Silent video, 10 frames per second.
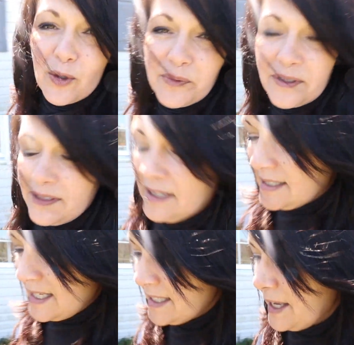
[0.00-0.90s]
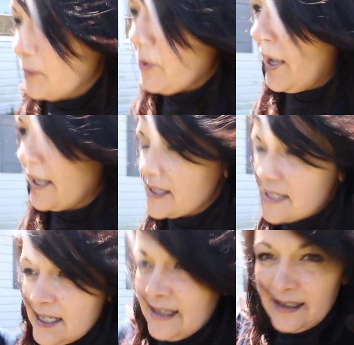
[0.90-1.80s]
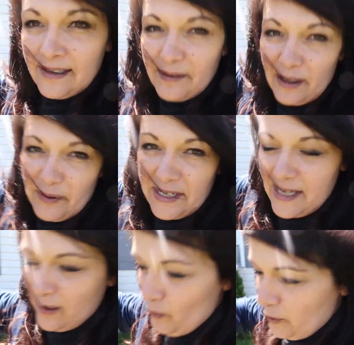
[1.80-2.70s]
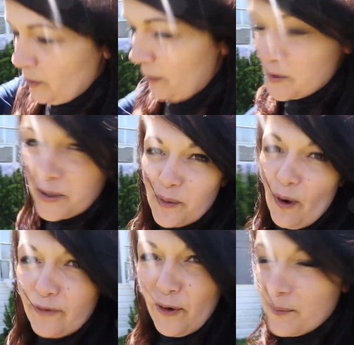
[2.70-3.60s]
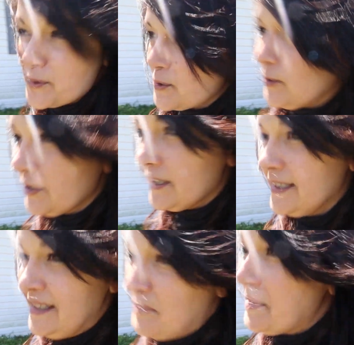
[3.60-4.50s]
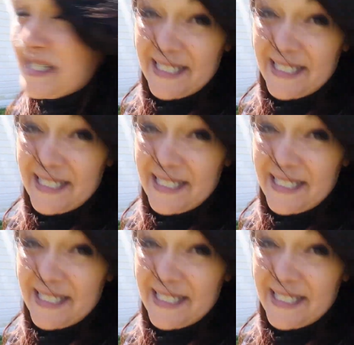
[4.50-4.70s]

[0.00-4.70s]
soap and skincare products. Getting ready to take an order up to our farm store. But